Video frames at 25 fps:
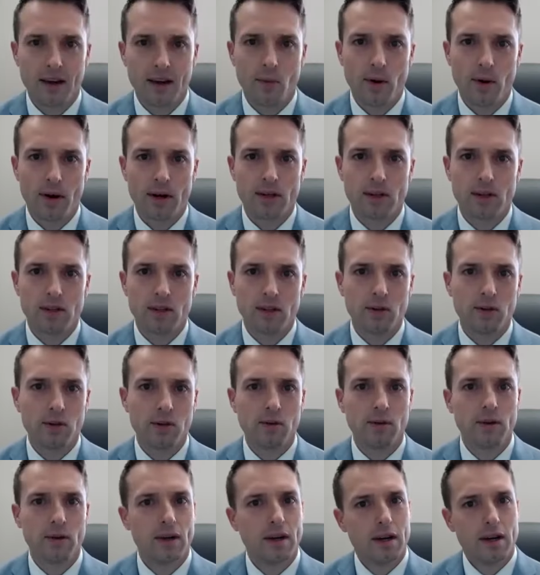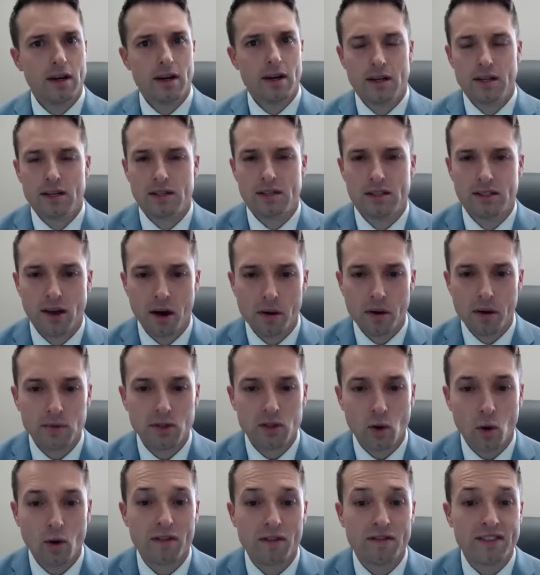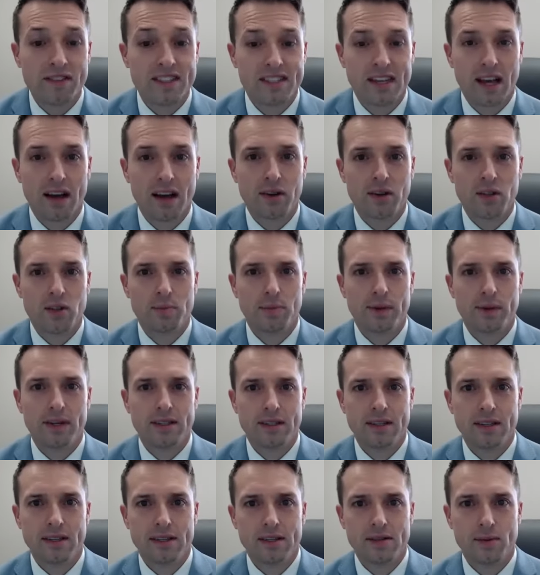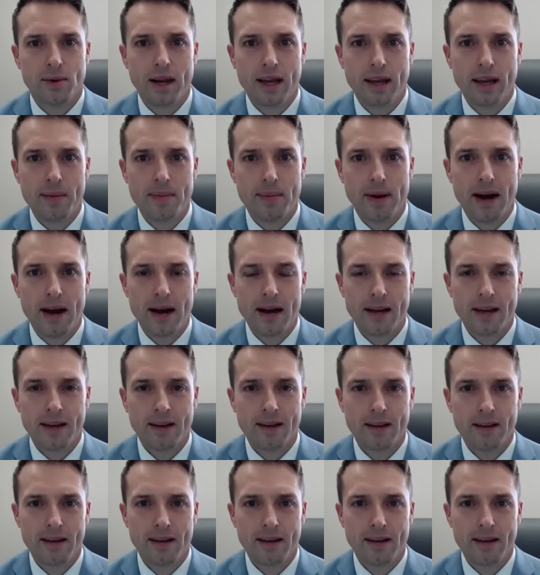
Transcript: want to do some sort of sales business when I get back.